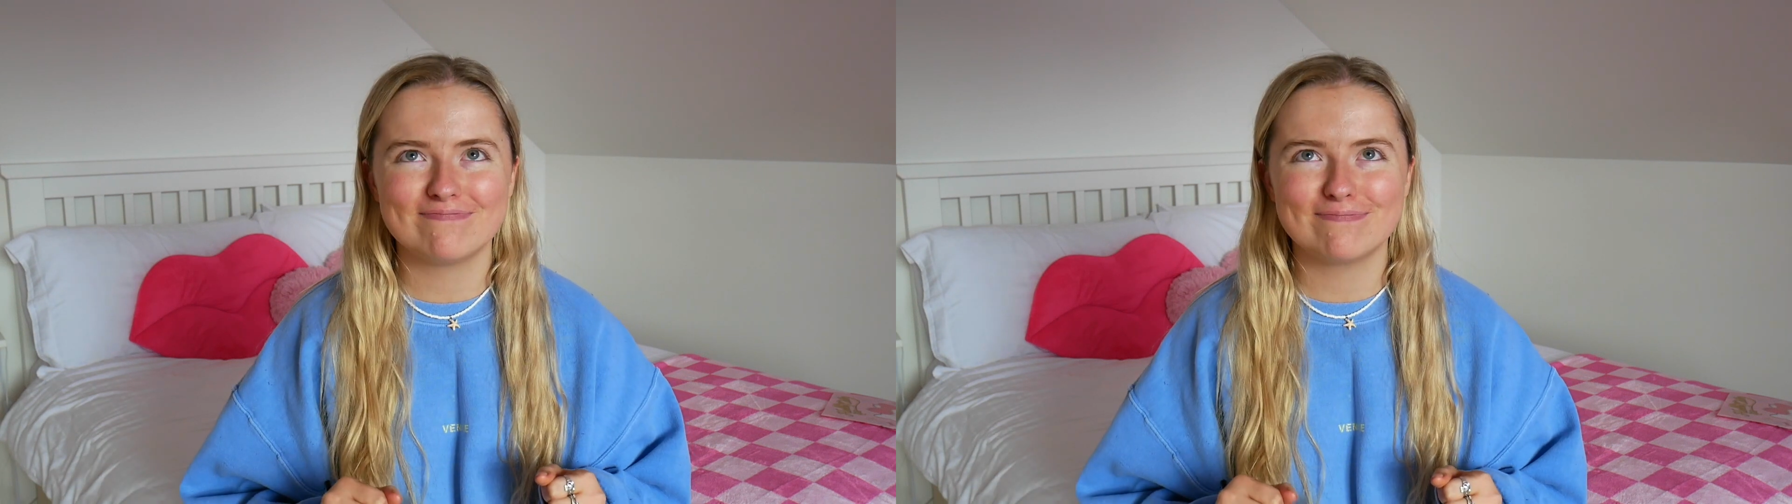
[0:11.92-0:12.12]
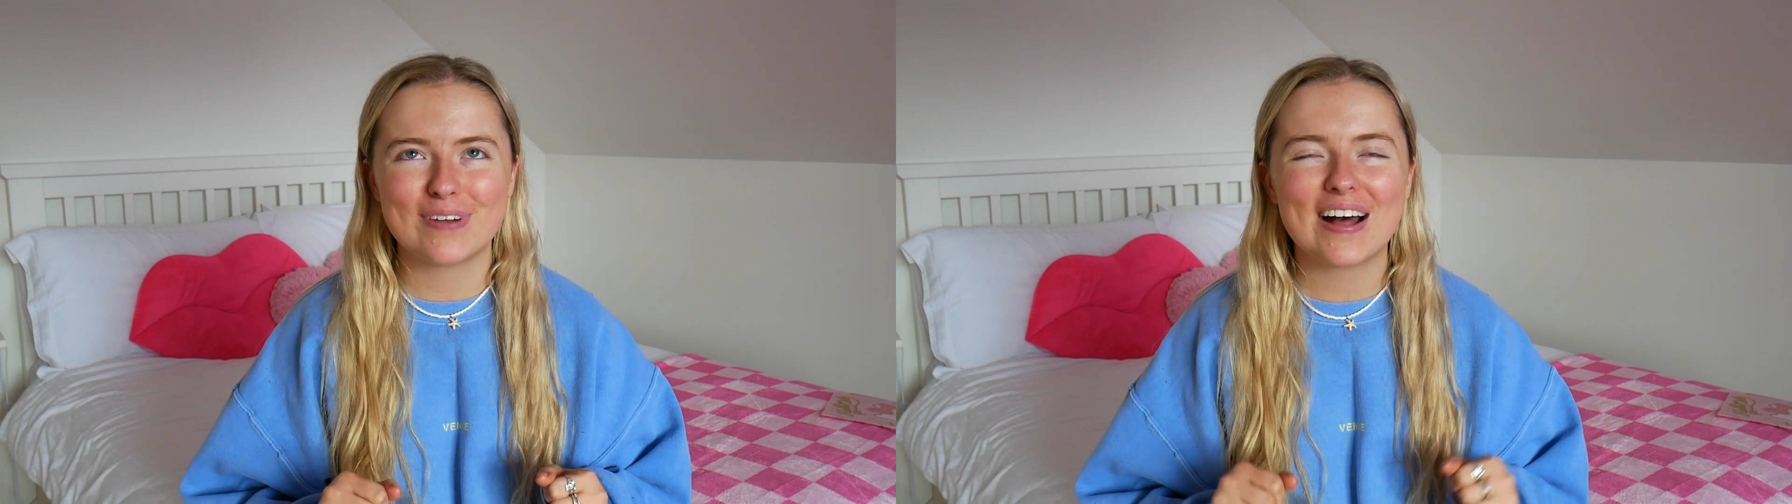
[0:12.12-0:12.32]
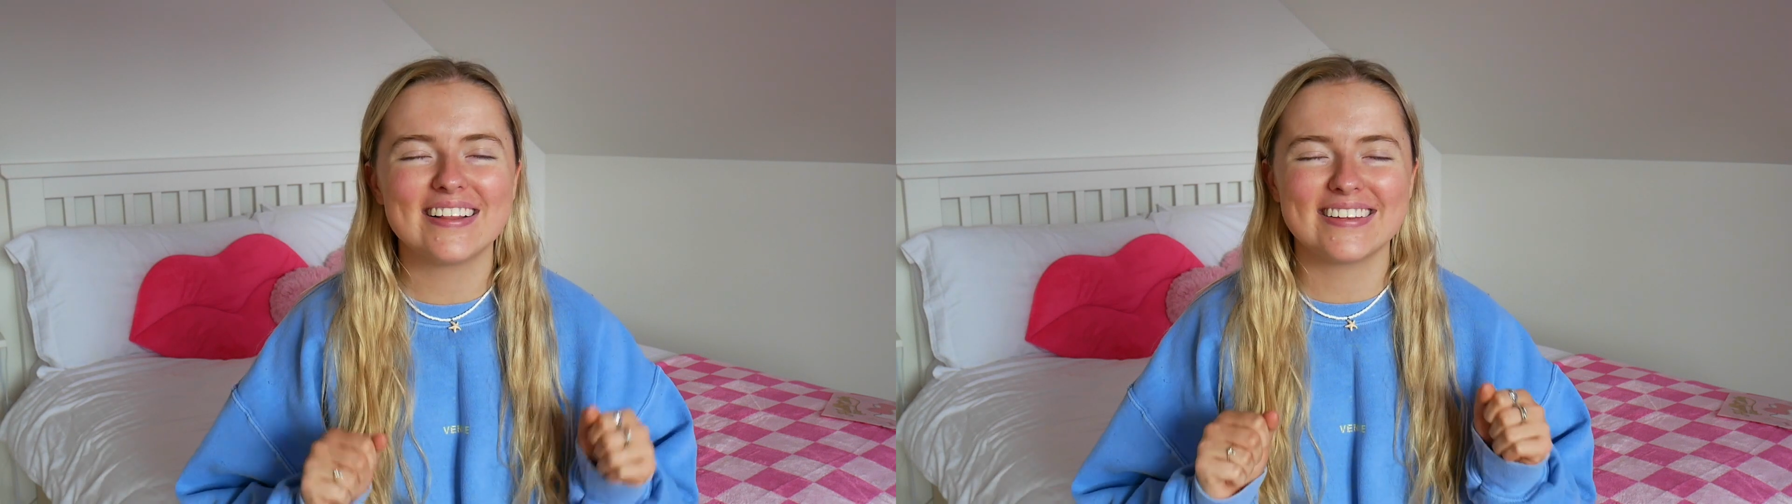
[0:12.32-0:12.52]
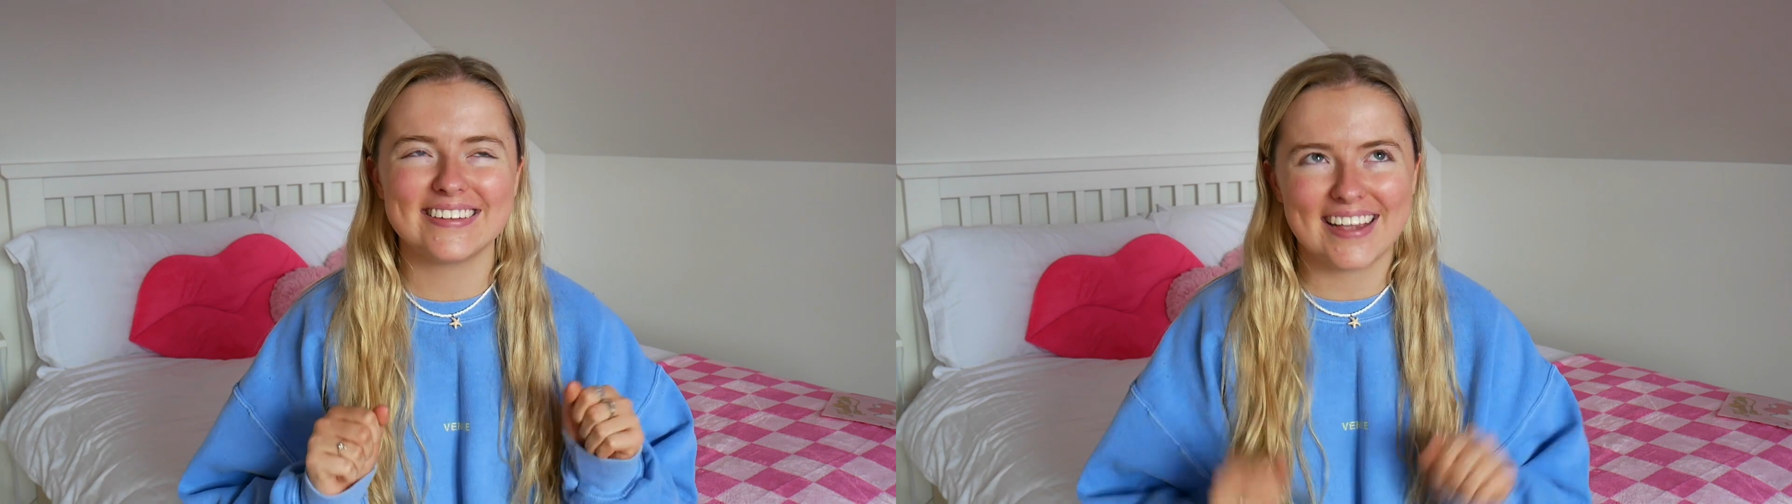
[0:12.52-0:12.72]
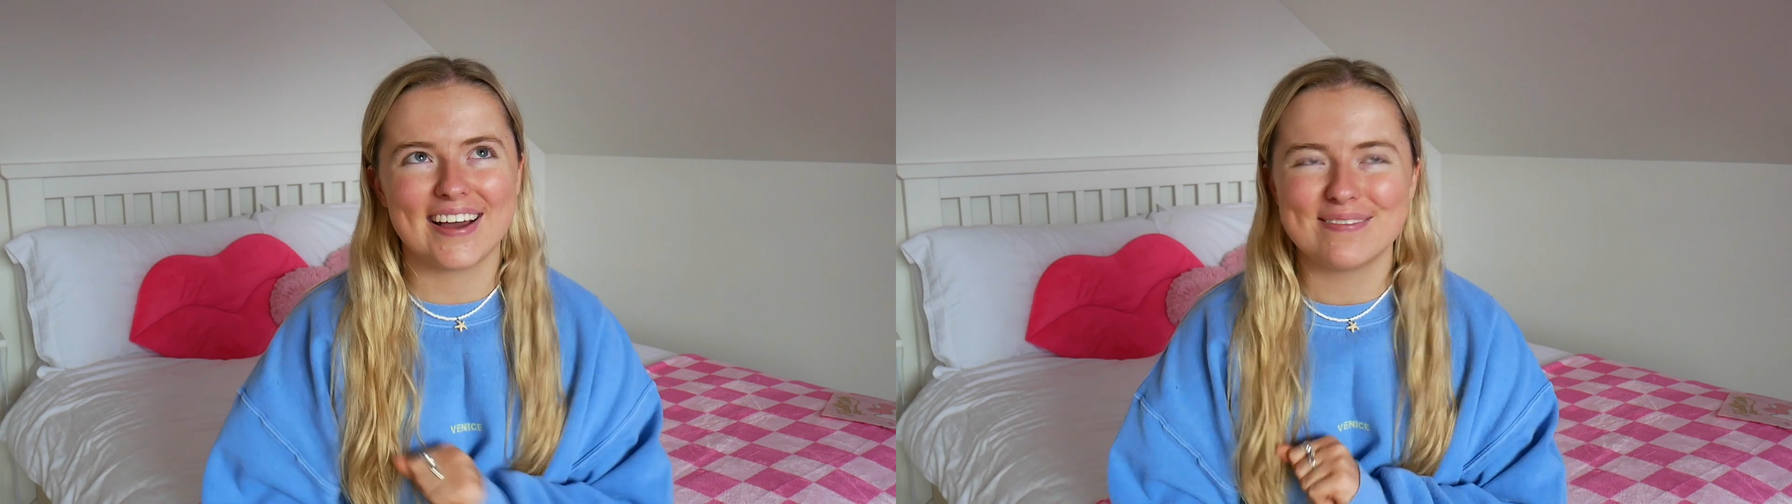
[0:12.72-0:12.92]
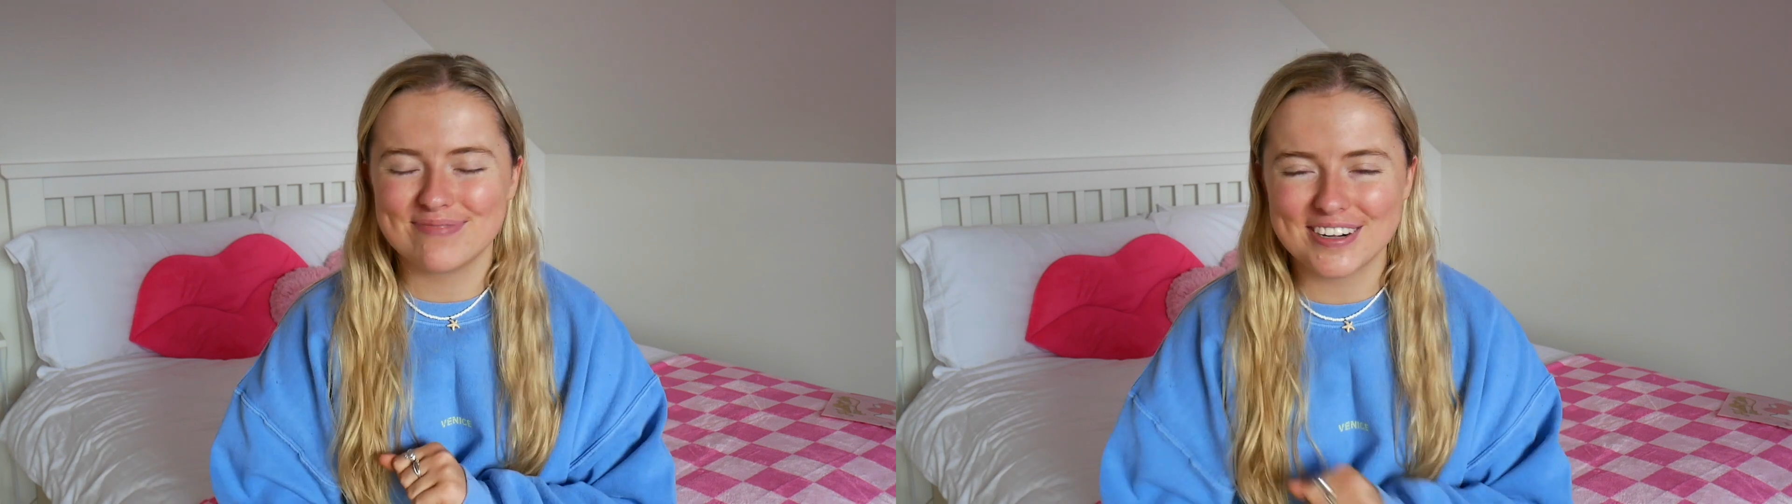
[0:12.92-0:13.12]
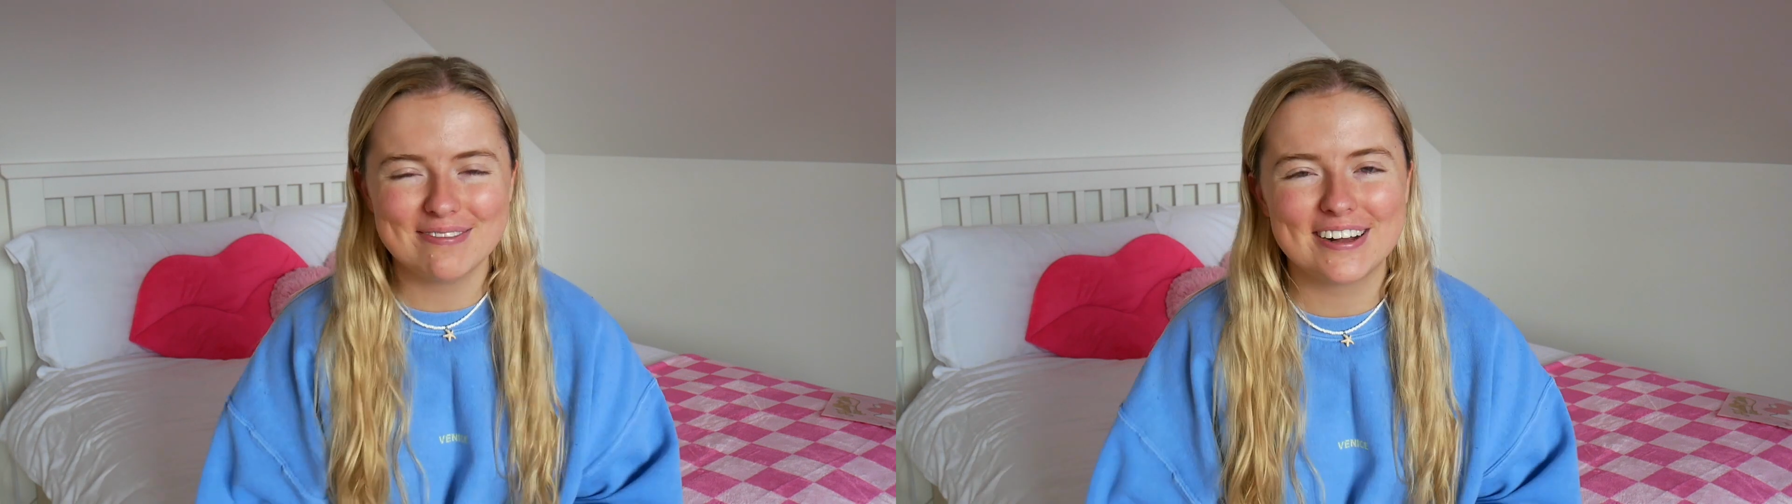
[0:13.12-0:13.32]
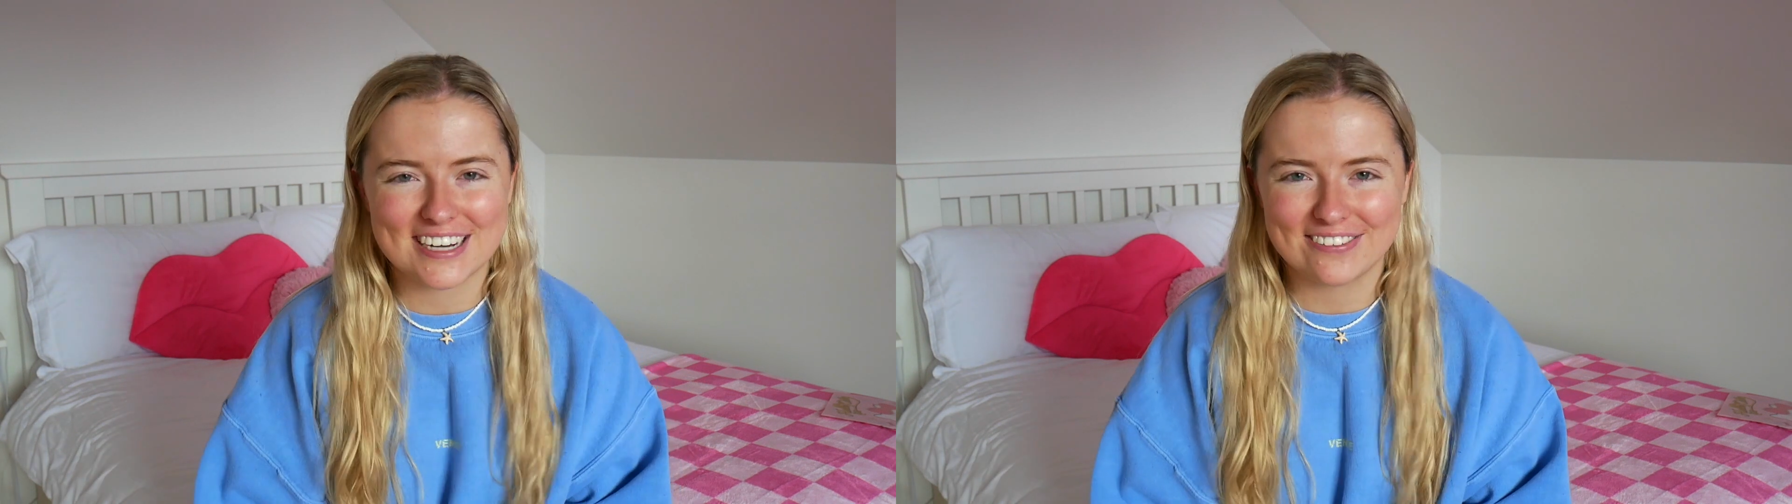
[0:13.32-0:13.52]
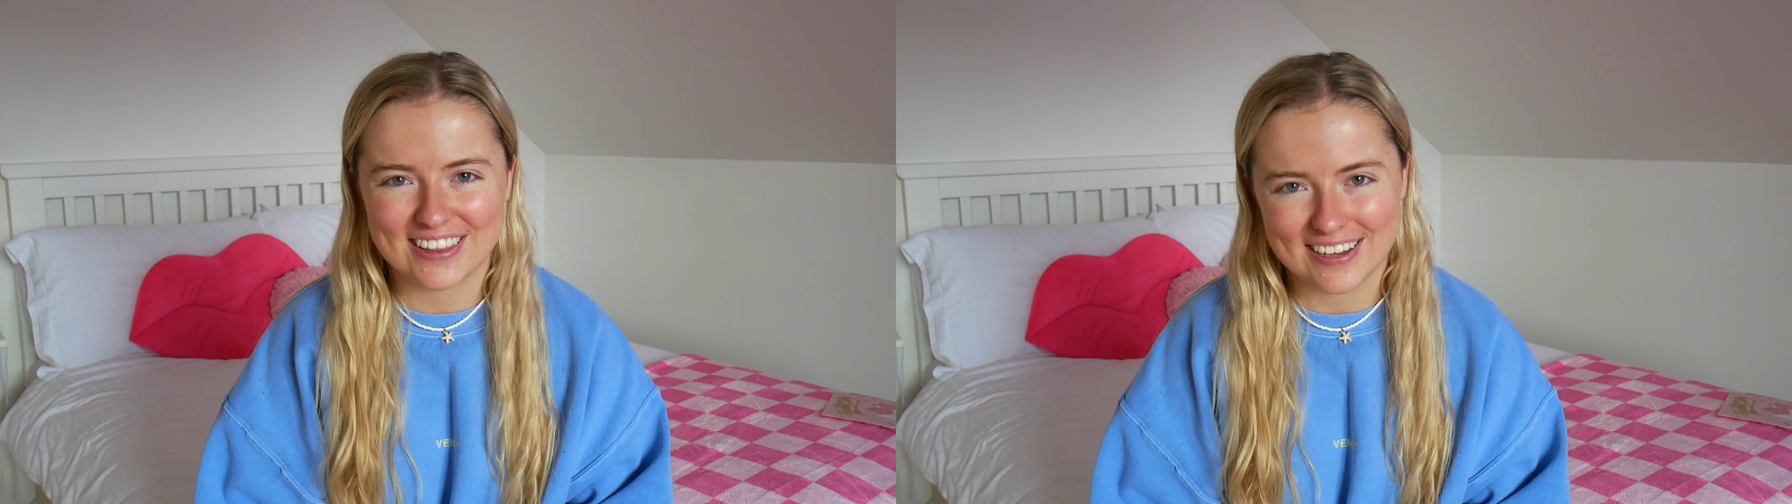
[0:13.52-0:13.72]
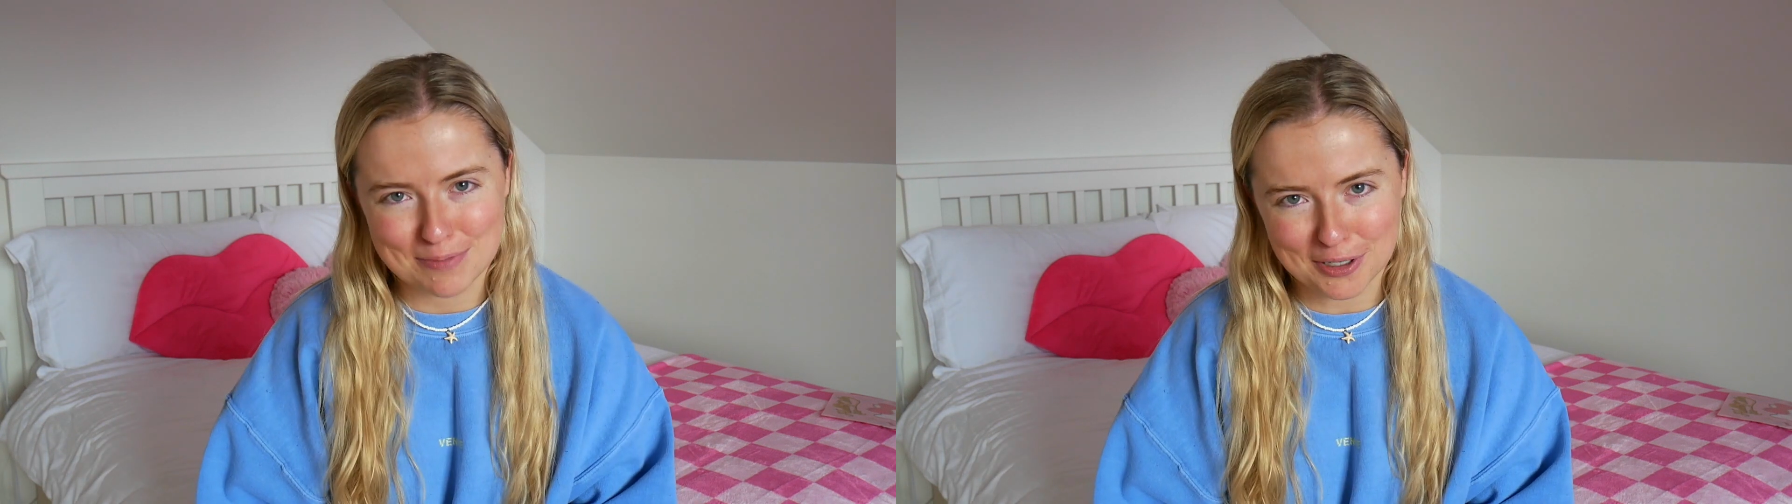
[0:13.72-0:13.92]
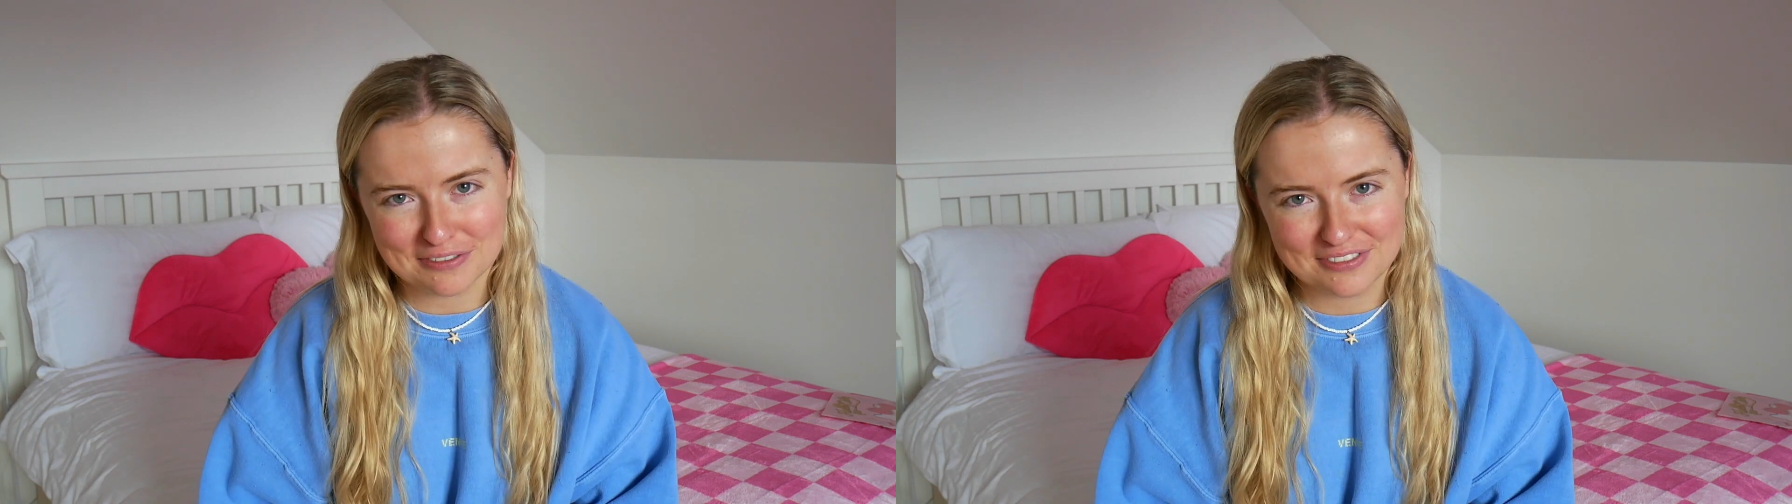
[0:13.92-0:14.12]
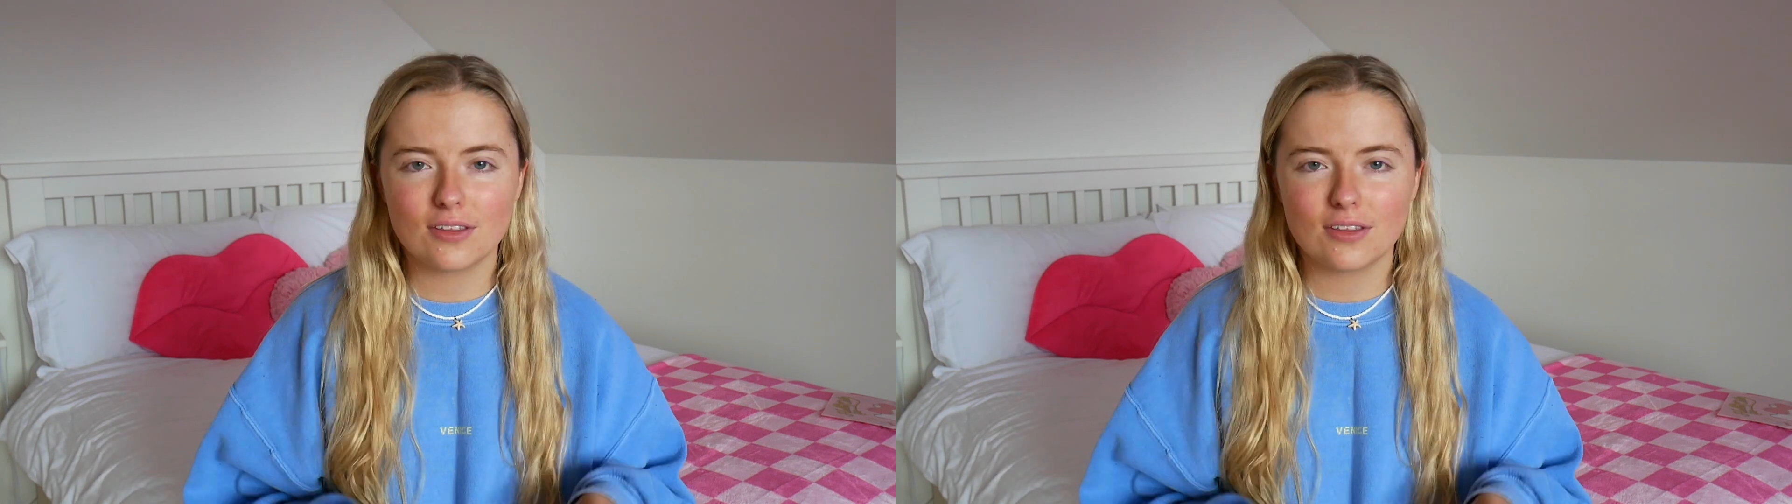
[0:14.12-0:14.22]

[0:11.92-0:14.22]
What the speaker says: well yeah, pretty much everything above.